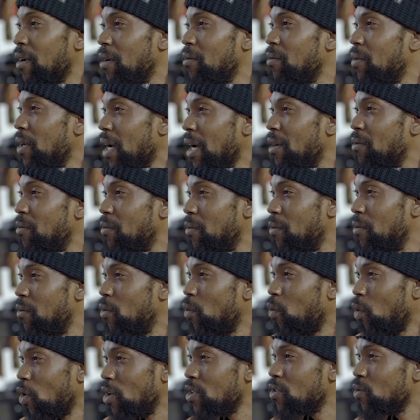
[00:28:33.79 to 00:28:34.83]
I
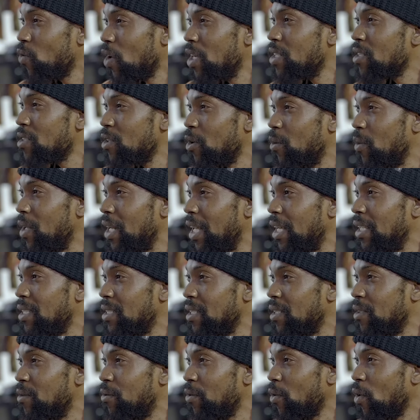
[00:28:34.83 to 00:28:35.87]
was once
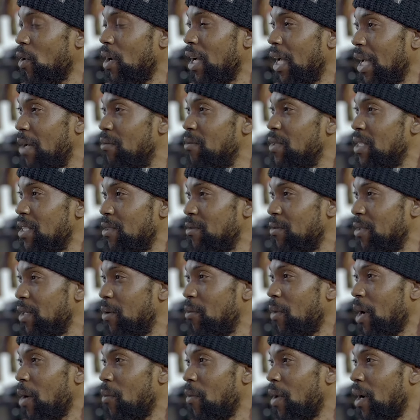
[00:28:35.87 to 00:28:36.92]
nominated for an
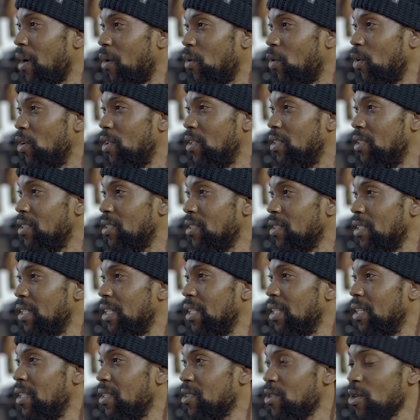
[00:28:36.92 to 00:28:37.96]
MTV Mama Award.
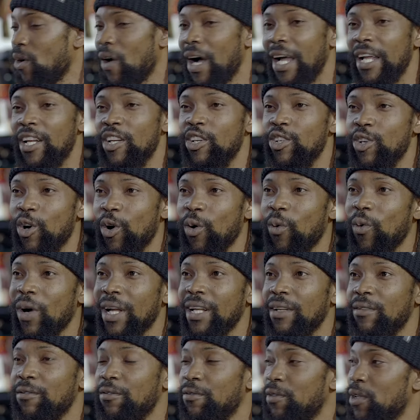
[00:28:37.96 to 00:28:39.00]
So I know
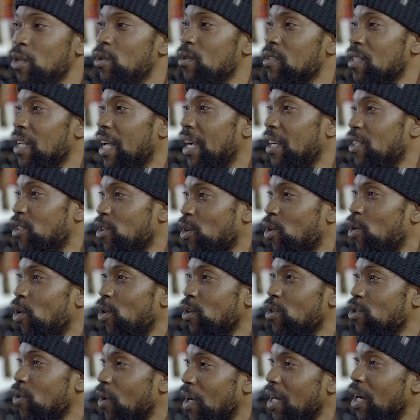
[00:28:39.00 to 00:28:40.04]
what it feels like to
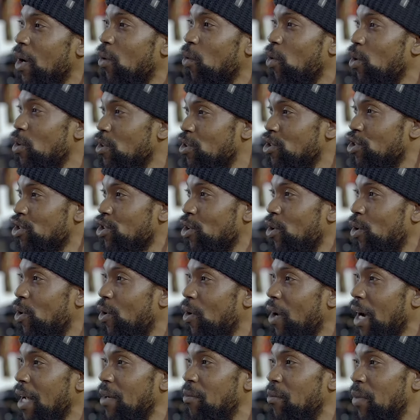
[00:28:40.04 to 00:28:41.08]
go to an award
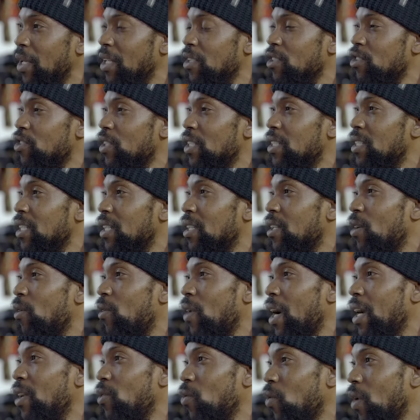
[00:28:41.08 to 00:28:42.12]
show and being treated the
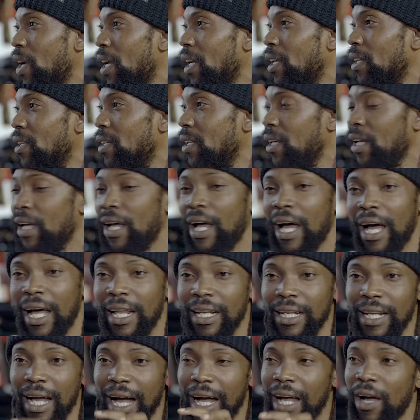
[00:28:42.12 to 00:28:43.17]
right way.
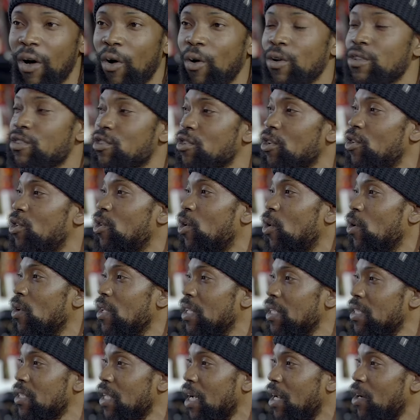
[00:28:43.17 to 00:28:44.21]
And I also know
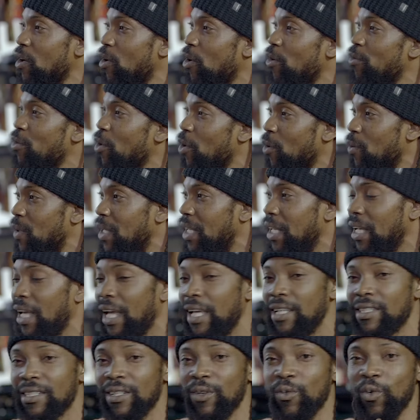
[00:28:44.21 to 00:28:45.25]
the channel of
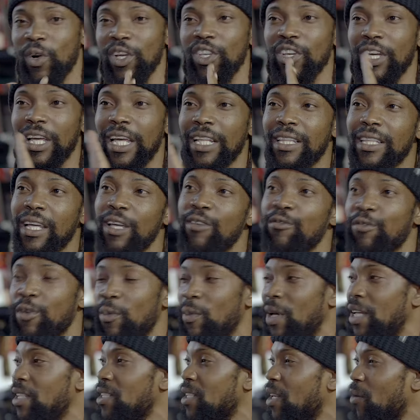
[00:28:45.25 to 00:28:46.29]
communication where you get the
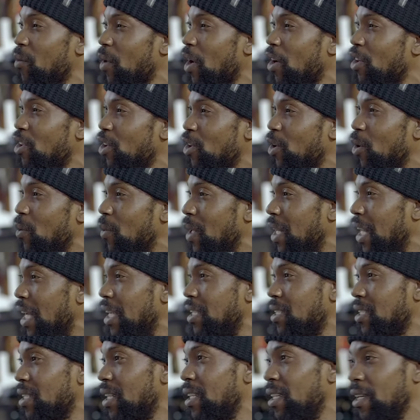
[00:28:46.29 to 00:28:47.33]
information about your
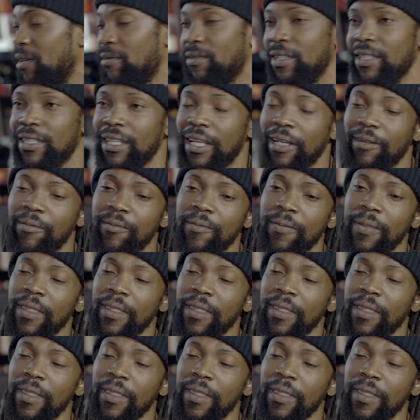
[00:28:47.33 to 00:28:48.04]
nomination and everything.